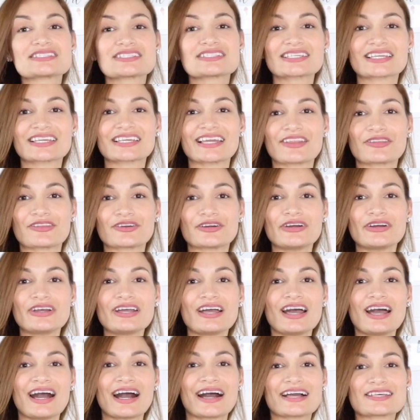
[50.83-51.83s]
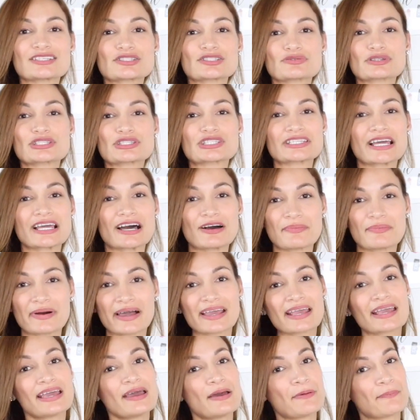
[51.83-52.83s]
together. I switched out
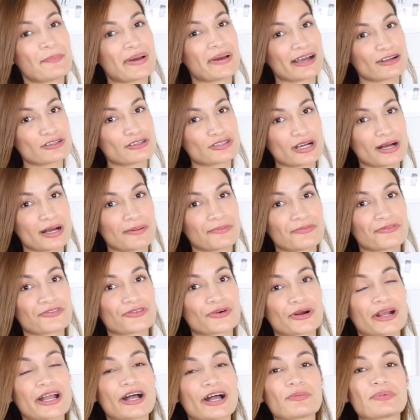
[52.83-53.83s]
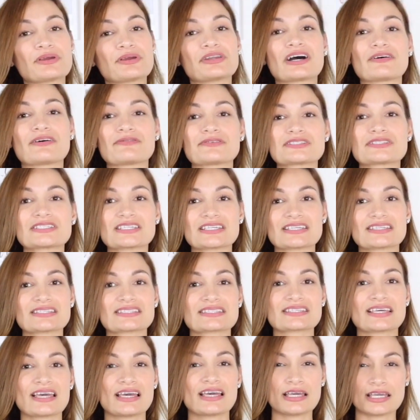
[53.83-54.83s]
my backdrop for LB
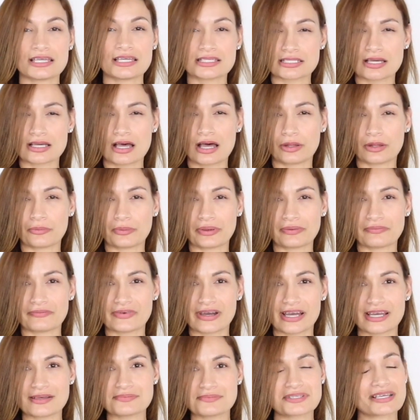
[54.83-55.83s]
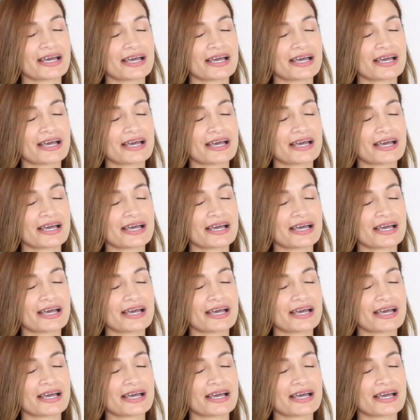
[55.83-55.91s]
Novelties into Halloween vibes.